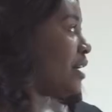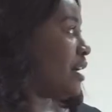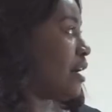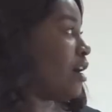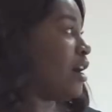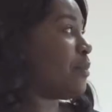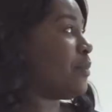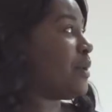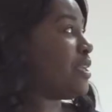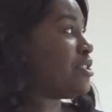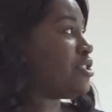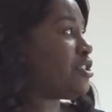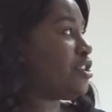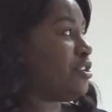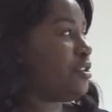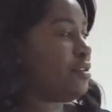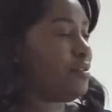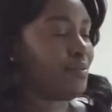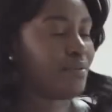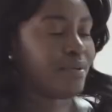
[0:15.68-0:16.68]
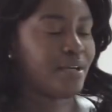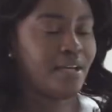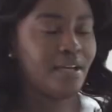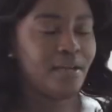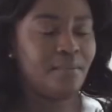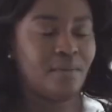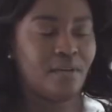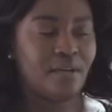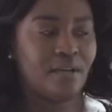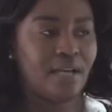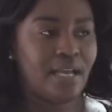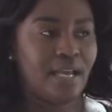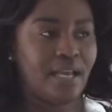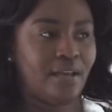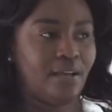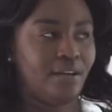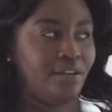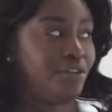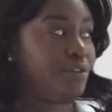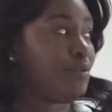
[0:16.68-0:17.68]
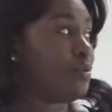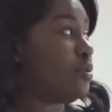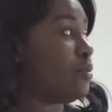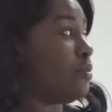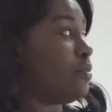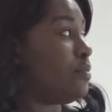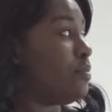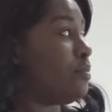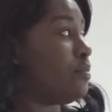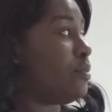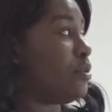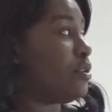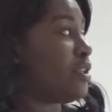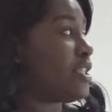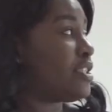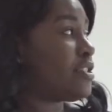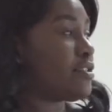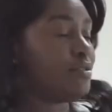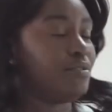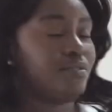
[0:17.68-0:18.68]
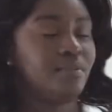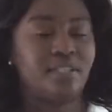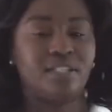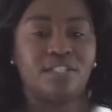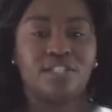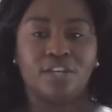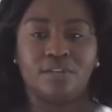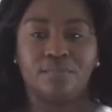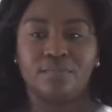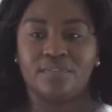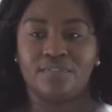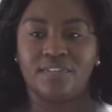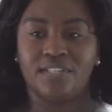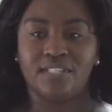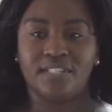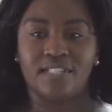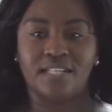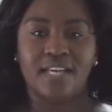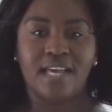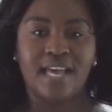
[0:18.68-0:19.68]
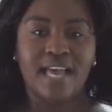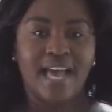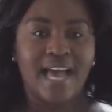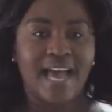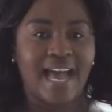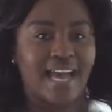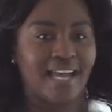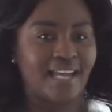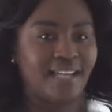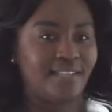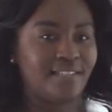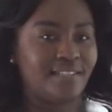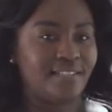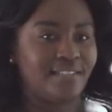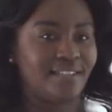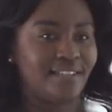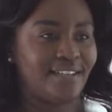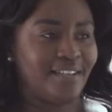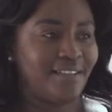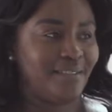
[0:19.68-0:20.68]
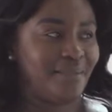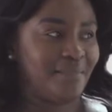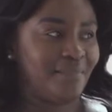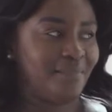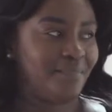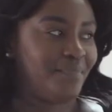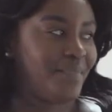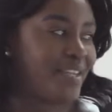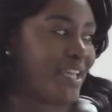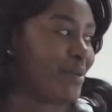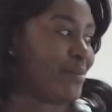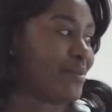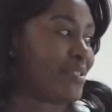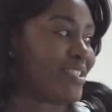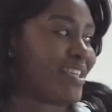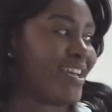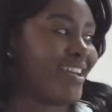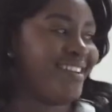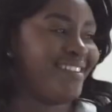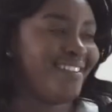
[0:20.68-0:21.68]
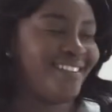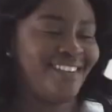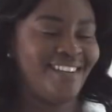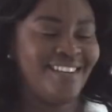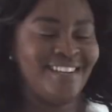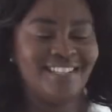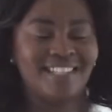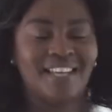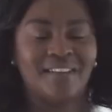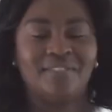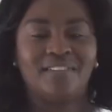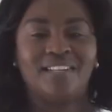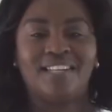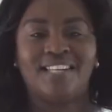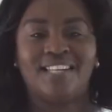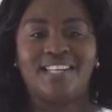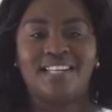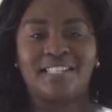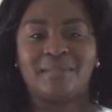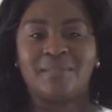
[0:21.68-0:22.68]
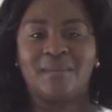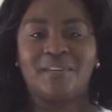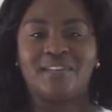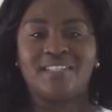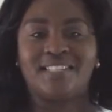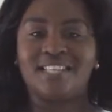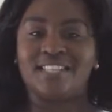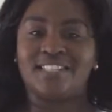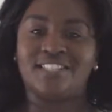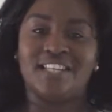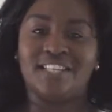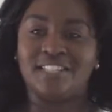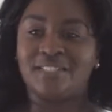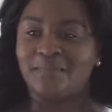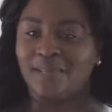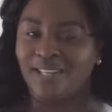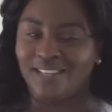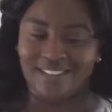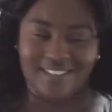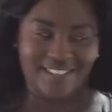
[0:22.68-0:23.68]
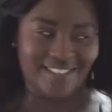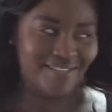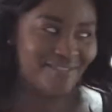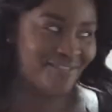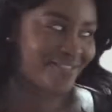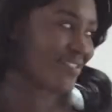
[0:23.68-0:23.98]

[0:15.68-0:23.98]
I went to a New Hall boarding school in Chelmsford, and it was definitely an experience that changed my life.